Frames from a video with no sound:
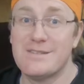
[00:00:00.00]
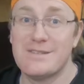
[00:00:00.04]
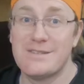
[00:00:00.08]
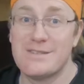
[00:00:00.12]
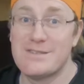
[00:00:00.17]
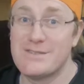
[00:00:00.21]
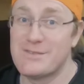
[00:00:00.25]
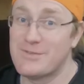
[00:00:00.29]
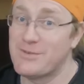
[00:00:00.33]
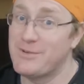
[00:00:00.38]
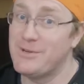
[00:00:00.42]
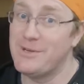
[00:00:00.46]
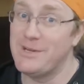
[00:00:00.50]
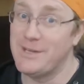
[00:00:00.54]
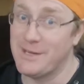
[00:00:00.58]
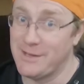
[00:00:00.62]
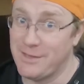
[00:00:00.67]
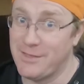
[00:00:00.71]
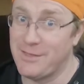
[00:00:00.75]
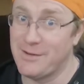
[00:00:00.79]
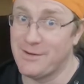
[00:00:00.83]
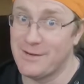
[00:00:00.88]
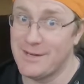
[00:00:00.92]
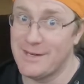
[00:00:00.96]
just
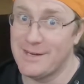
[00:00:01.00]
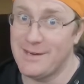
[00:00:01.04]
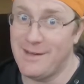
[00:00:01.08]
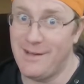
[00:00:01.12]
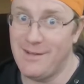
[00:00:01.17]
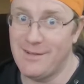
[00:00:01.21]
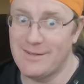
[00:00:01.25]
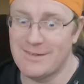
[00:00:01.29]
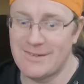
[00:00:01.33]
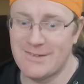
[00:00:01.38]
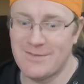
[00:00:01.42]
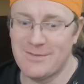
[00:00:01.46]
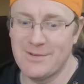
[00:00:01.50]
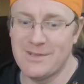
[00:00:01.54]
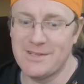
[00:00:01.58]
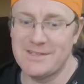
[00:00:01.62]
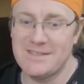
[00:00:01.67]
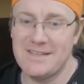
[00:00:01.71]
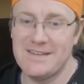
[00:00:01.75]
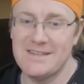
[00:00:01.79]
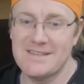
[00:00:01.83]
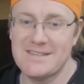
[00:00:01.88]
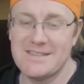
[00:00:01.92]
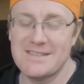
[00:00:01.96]
destroyed $30 worth
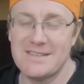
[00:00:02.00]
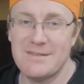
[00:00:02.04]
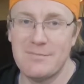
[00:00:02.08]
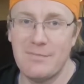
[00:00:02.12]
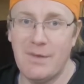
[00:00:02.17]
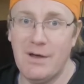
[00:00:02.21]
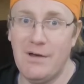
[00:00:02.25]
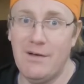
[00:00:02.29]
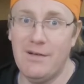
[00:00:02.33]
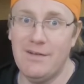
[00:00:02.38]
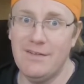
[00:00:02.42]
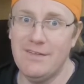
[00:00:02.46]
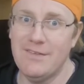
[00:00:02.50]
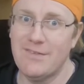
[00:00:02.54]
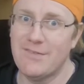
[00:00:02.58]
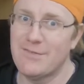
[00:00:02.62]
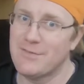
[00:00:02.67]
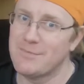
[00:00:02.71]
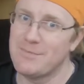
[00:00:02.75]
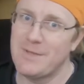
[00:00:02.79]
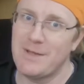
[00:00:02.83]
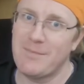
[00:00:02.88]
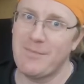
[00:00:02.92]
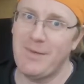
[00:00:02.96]
of tungsten balls
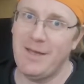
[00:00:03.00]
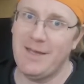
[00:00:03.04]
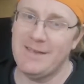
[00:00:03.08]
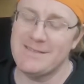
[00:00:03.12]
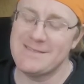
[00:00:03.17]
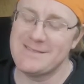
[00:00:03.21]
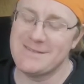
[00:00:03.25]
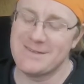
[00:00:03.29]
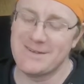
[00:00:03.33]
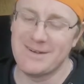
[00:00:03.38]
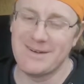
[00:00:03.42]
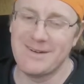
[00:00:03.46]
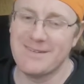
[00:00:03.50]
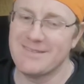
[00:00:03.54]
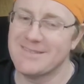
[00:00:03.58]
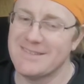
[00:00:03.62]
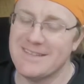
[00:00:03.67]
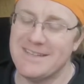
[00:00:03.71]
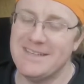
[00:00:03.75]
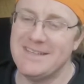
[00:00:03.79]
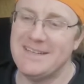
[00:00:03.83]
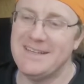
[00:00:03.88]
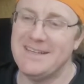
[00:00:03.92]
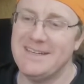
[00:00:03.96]
from McMaster.
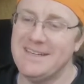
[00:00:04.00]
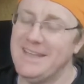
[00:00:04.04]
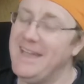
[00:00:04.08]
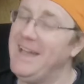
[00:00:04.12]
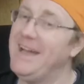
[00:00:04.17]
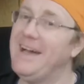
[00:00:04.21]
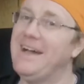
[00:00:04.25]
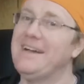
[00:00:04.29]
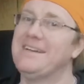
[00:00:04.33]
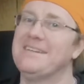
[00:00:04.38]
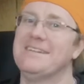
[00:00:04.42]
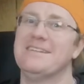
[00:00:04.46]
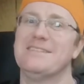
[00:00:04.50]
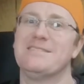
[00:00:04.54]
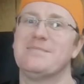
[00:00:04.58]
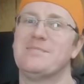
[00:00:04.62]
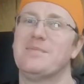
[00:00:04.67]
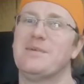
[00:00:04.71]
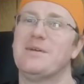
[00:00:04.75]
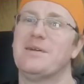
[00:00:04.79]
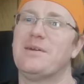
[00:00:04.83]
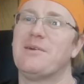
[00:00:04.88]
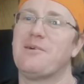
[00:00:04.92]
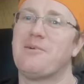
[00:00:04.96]
Yeah, it's
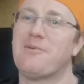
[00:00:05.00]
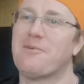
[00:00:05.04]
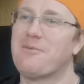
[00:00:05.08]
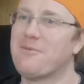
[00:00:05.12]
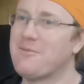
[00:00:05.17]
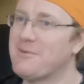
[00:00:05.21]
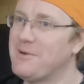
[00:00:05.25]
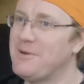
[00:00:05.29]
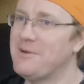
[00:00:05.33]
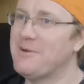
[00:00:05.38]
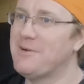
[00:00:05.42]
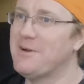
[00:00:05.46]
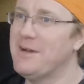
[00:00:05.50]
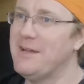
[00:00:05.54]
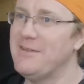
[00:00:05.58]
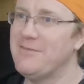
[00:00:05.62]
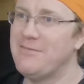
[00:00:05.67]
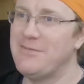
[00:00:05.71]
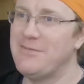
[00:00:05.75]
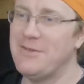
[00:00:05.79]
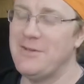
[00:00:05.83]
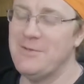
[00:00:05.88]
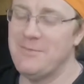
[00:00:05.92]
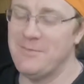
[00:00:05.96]
been a real
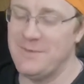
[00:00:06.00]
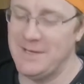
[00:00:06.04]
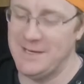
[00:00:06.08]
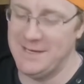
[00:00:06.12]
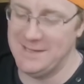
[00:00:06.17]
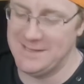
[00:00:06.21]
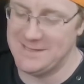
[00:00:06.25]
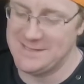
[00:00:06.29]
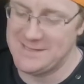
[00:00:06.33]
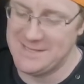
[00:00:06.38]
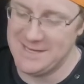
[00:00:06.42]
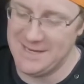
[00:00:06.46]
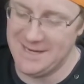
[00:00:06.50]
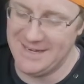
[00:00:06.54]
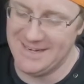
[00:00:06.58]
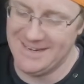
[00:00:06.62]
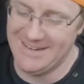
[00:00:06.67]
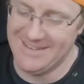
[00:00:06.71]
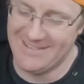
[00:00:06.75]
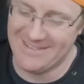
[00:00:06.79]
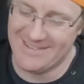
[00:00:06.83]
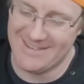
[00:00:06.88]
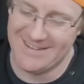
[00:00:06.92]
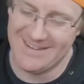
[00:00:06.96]
great few minutes
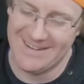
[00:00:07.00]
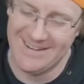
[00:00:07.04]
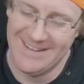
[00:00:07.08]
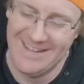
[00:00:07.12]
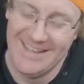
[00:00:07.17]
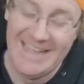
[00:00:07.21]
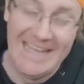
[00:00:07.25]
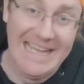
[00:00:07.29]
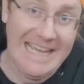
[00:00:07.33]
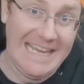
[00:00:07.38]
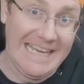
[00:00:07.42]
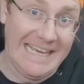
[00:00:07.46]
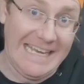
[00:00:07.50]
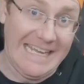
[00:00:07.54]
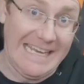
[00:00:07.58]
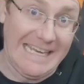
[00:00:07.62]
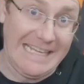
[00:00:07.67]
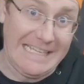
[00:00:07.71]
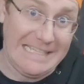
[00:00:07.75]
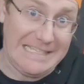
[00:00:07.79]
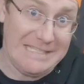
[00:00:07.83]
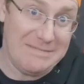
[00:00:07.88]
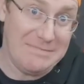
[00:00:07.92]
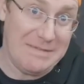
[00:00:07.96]
here.
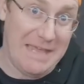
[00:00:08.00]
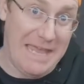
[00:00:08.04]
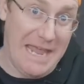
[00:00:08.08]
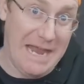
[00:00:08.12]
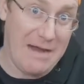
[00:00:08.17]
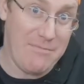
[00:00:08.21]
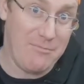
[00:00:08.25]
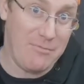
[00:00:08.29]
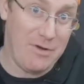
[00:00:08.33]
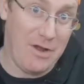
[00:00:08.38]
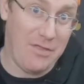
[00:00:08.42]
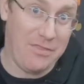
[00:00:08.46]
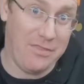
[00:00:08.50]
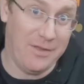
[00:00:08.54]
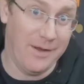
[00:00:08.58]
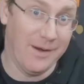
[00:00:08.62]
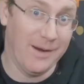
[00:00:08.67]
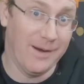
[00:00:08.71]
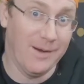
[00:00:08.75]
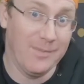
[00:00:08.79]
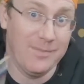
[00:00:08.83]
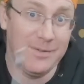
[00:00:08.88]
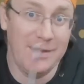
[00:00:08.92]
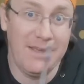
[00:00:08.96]
Needed some camera
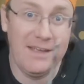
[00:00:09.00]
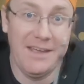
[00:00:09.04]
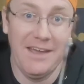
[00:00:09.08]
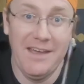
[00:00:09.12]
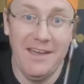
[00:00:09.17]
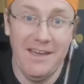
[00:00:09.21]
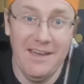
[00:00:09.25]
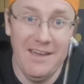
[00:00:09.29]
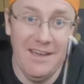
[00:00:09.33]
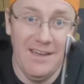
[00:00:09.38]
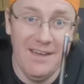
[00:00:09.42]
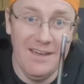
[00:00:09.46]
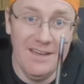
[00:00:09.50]
therapy.